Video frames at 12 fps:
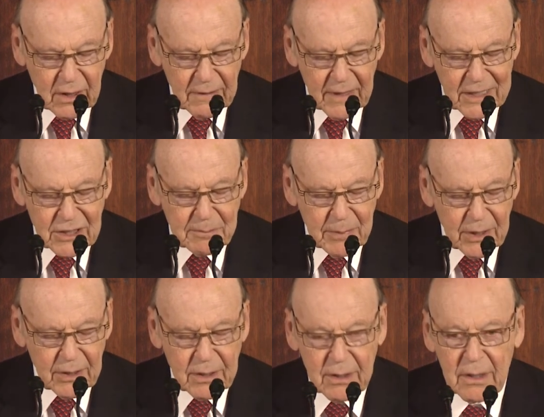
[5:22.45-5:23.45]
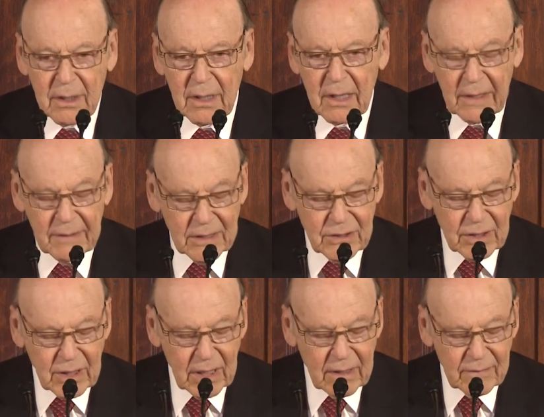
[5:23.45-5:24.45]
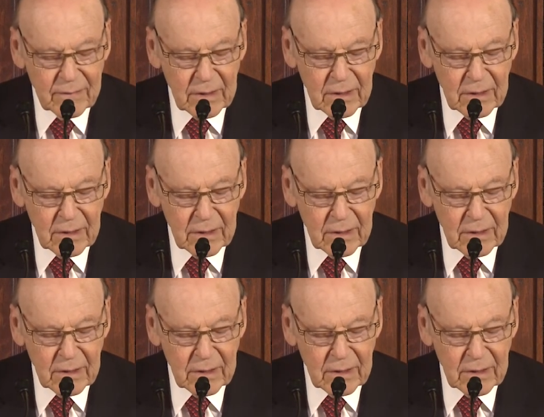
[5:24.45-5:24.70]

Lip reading: That's better, and that's the kind of